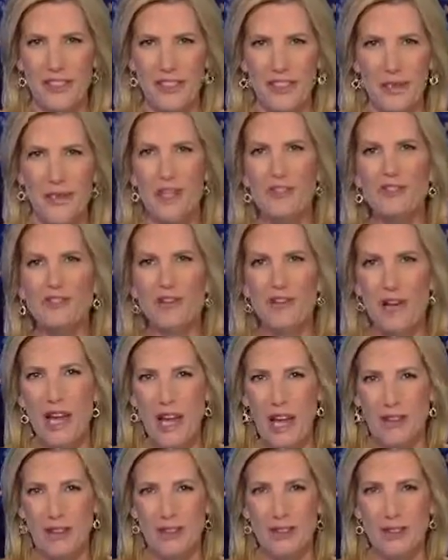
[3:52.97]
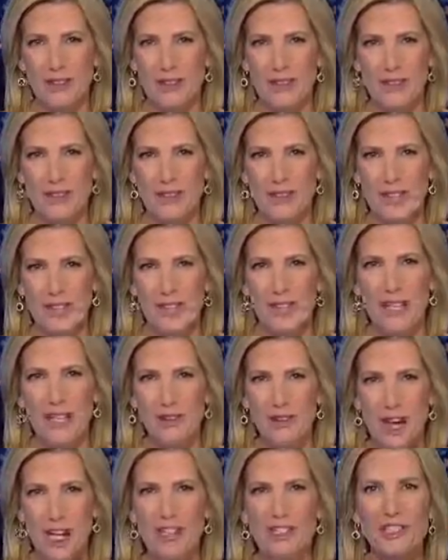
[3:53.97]
Well, here's the reality.
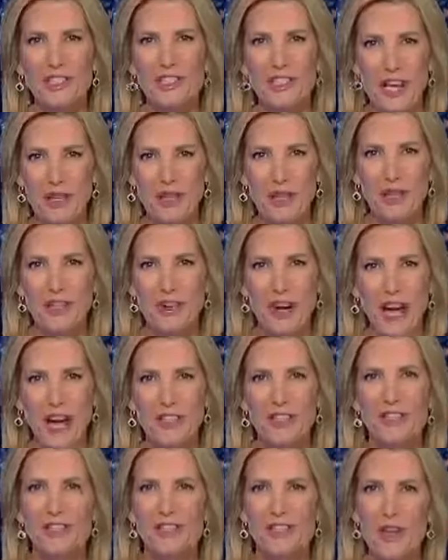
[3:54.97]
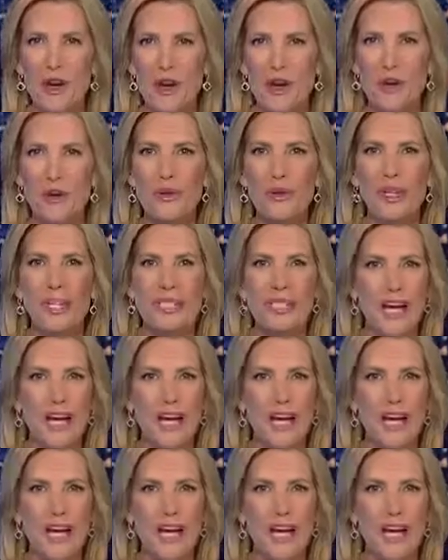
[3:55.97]
Congressional Democrats know that